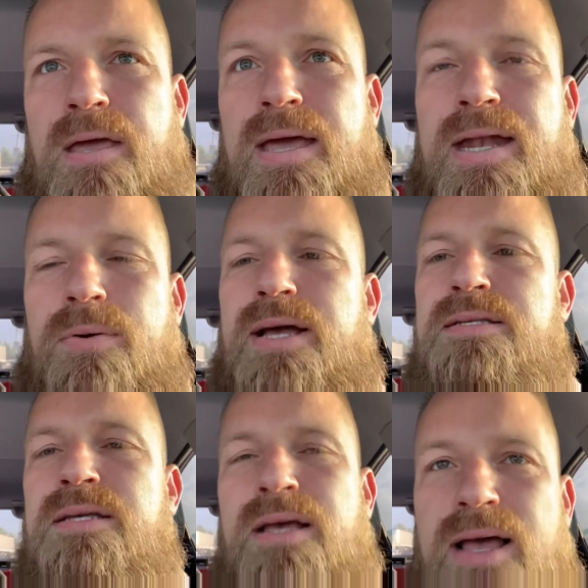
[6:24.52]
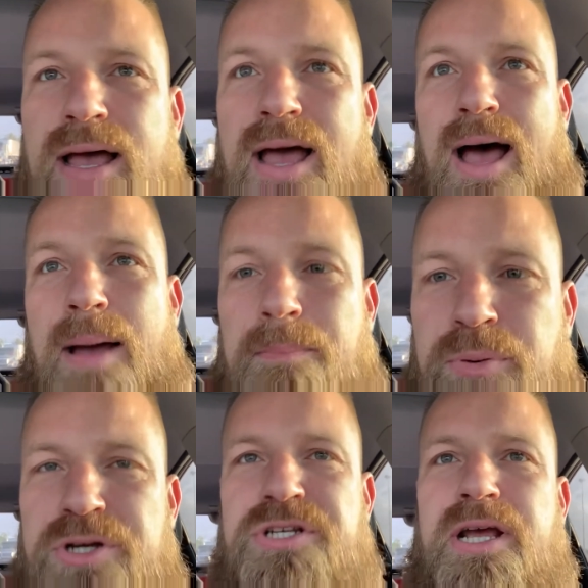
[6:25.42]
anyways,
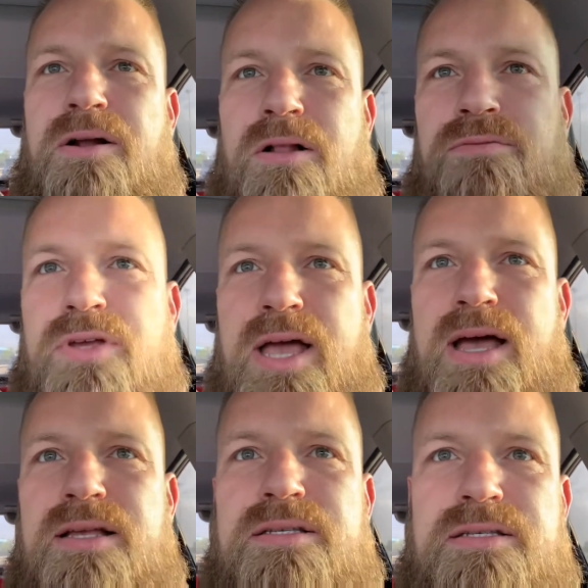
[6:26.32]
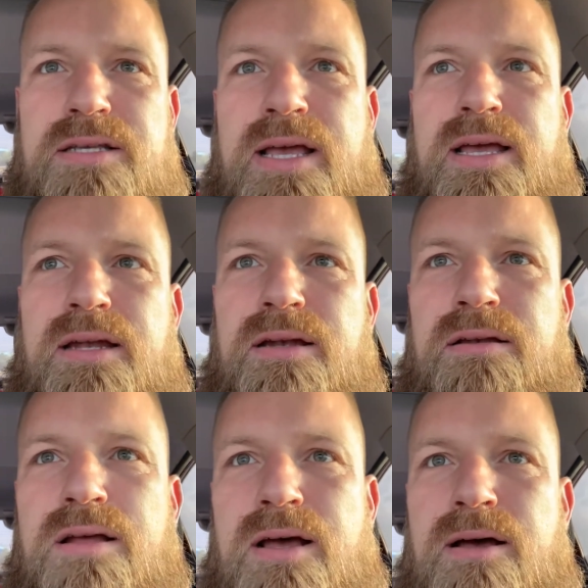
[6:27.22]
appreciate all of you guys,
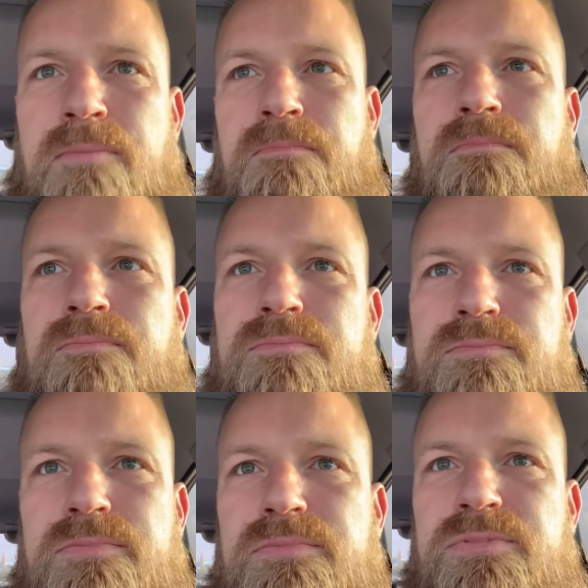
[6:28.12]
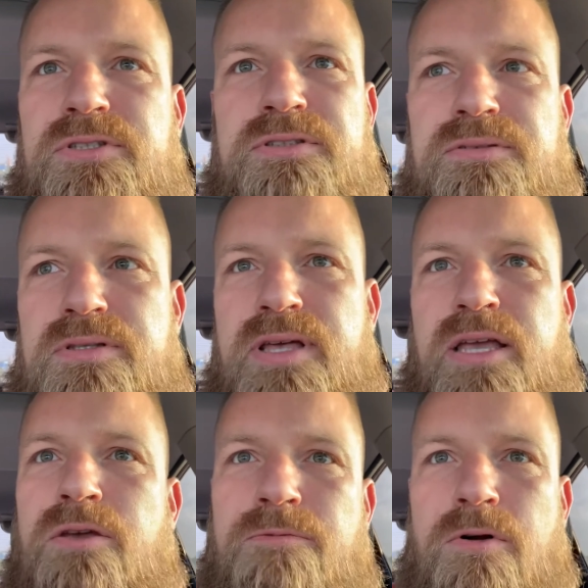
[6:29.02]
and just
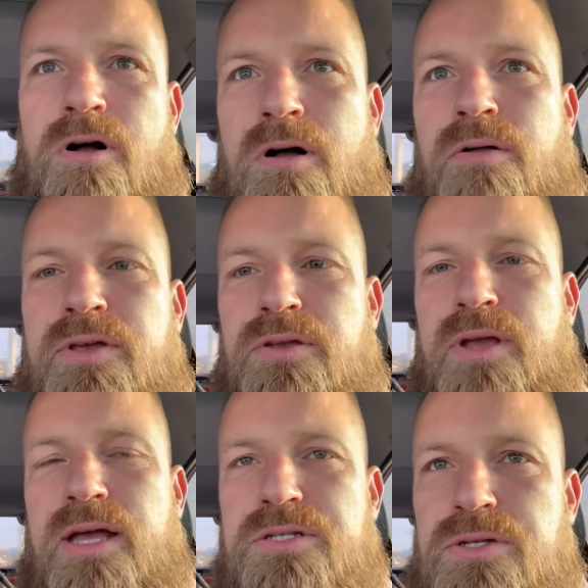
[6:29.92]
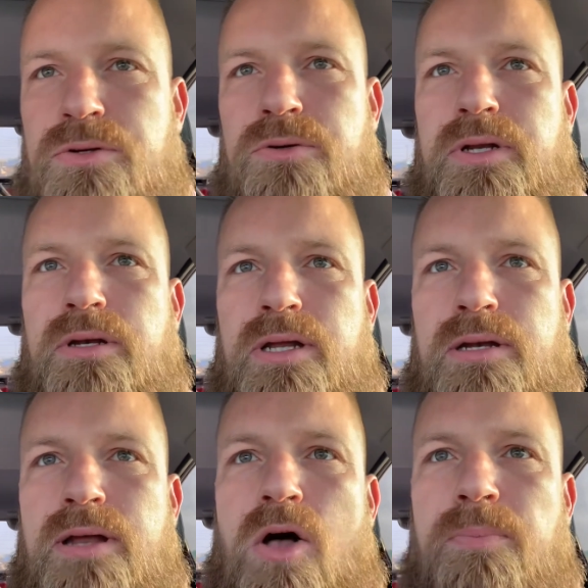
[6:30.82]
thank you for all that you guys do
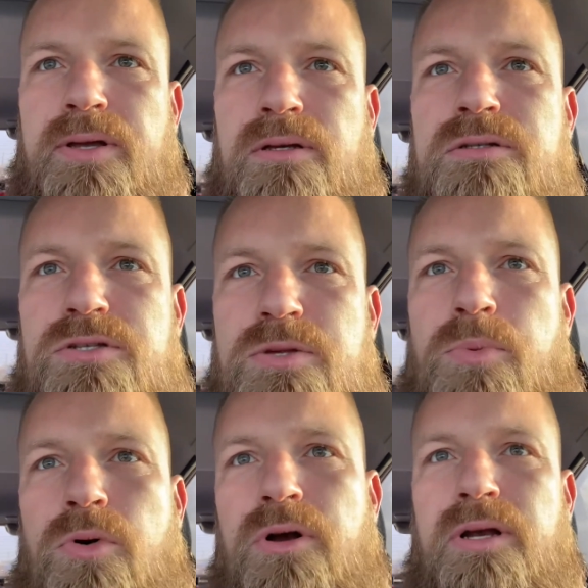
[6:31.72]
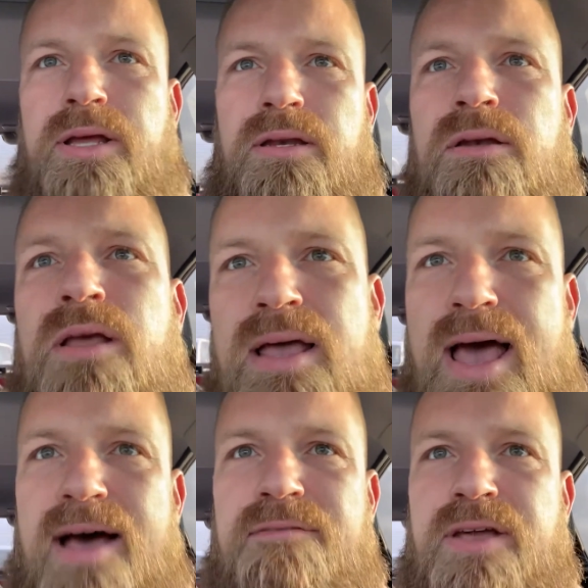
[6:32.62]
and helping to support and
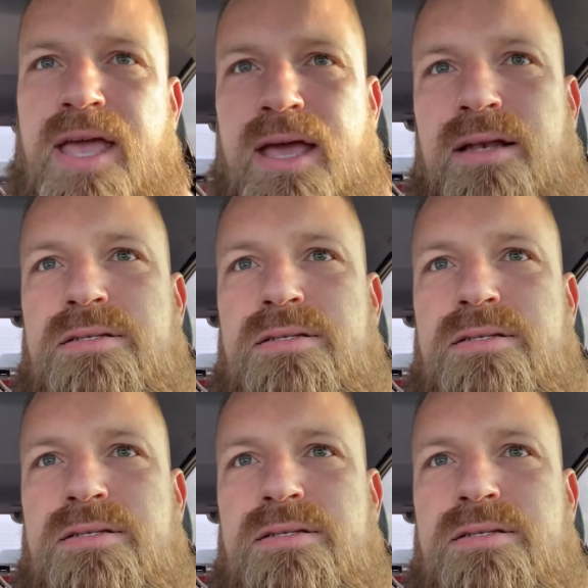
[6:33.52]
advocate